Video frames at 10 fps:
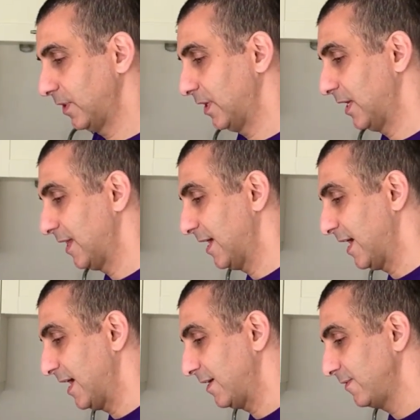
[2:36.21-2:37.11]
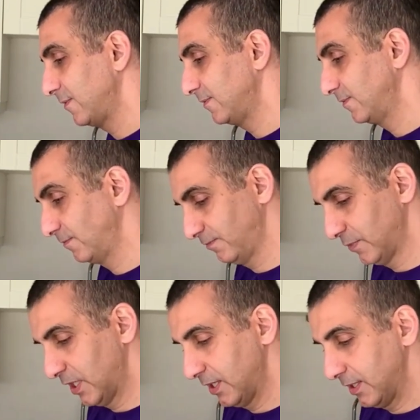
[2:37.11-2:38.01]
like that.
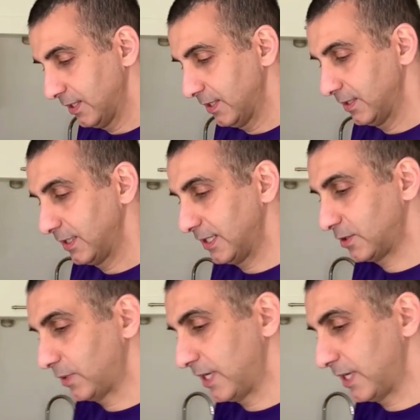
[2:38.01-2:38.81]
Next one